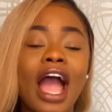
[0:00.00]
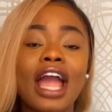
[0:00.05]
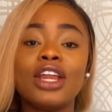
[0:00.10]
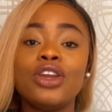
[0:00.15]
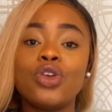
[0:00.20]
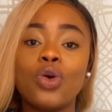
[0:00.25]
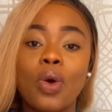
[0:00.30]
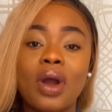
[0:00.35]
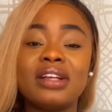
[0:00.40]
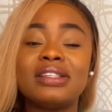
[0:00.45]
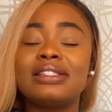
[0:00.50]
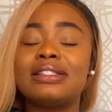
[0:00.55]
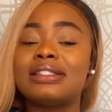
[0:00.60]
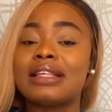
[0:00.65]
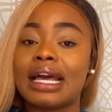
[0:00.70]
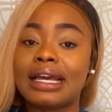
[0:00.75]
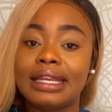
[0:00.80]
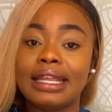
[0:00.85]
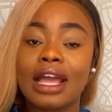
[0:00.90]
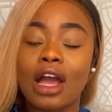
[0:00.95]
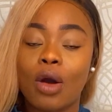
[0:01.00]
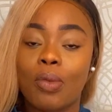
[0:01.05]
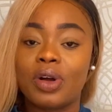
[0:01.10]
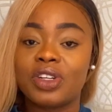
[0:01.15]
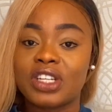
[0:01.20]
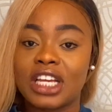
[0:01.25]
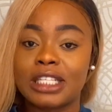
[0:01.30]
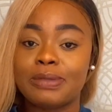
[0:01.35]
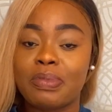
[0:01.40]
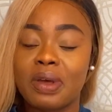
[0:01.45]
know exactly how
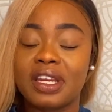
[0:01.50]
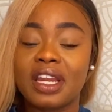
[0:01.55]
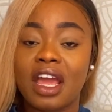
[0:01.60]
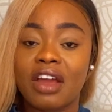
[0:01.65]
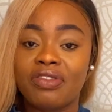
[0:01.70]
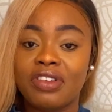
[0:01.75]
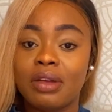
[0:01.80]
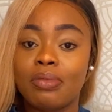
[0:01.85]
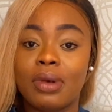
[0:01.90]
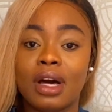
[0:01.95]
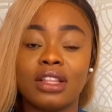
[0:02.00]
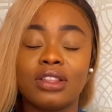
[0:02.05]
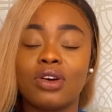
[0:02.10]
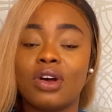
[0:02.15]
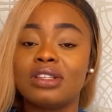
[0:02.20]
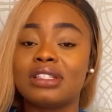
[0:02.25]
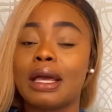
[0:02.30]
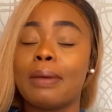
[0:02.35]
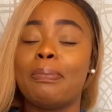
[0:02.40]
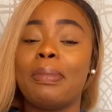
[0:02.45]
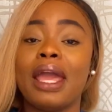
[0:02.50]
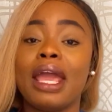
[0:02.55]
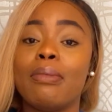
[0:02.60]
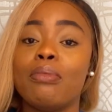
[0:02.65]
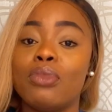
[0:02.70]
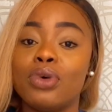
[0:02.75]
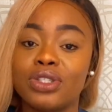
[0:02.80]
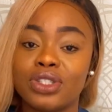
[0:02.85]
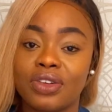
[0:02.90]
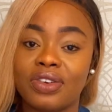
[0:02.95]
much I spend every month because I pay
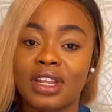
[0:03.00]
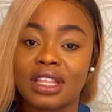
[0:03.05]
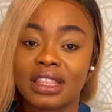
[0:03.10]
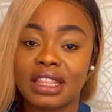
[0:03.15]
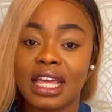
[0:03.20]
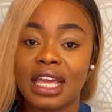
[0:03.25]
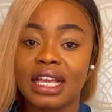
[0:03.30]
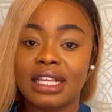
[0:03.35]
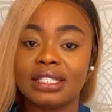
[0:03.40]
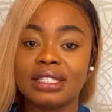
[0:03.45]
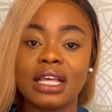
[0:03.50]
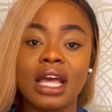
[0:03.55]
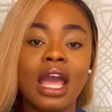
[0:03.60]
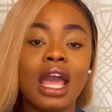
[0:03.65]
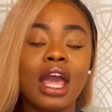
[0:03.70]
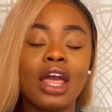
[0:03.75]
most of the things